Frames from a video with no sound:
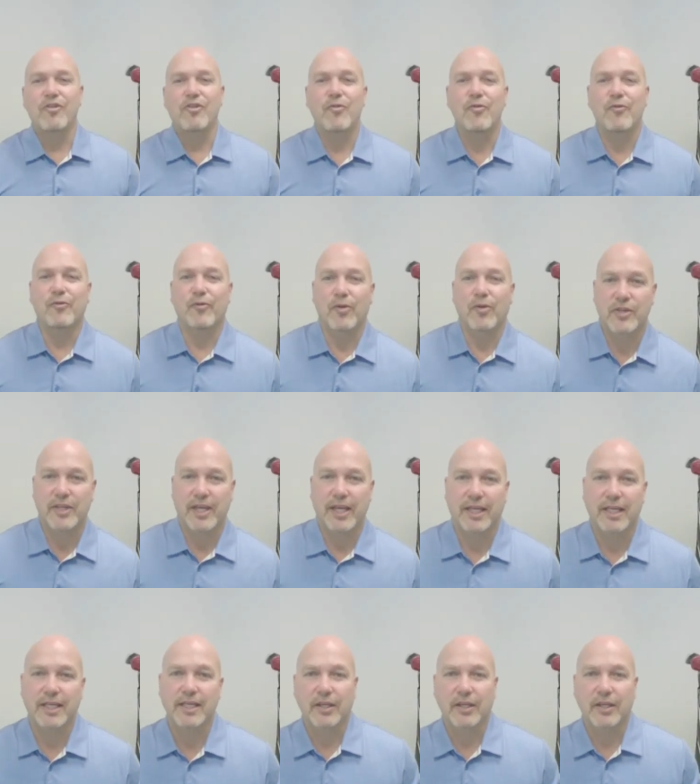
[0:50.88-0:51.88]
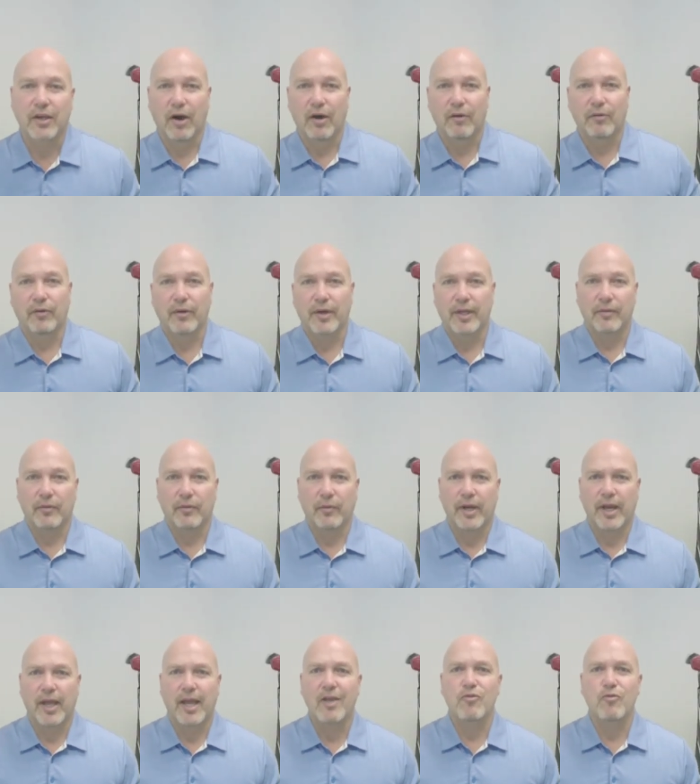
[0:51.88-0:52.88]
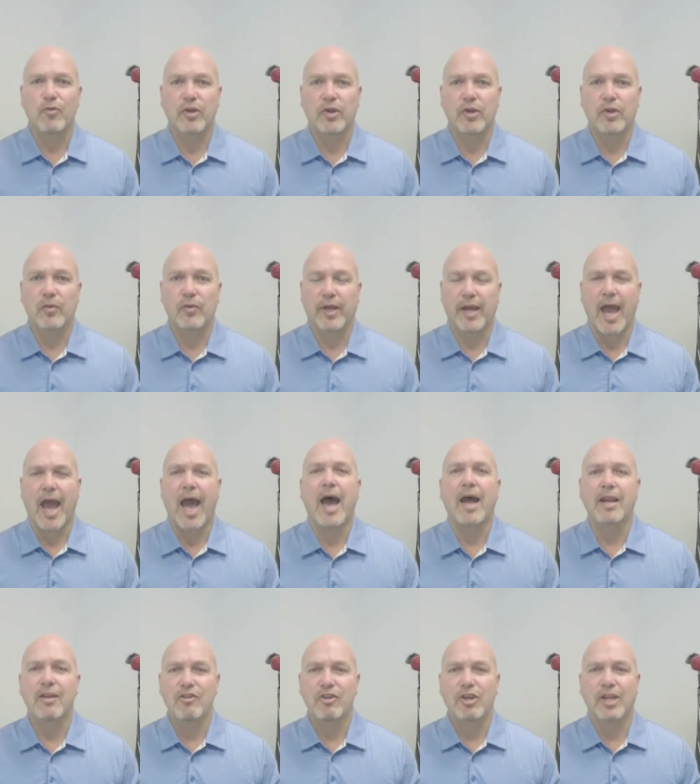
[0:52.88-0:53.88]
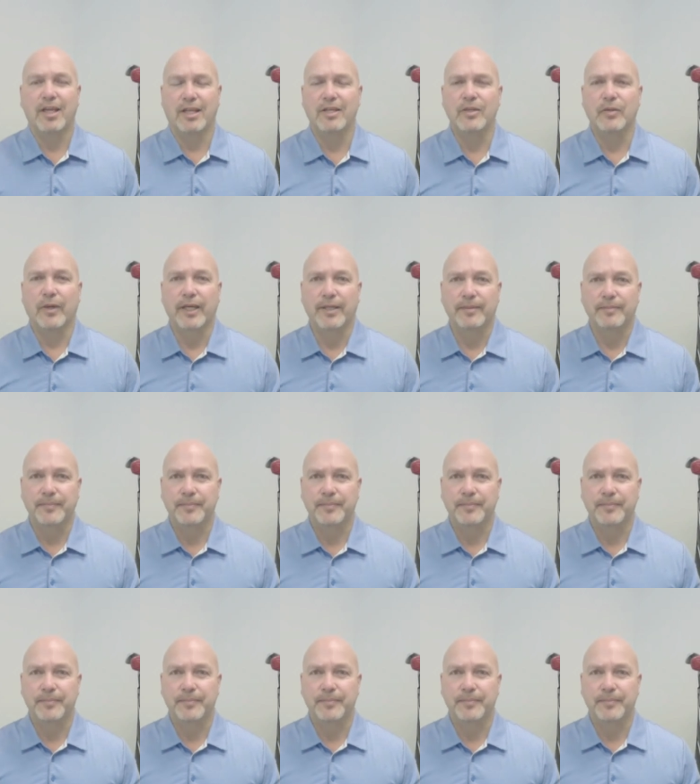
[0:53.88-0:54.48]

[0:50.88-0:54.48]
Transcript: you first get into golf? What age were you, and how did you get into it?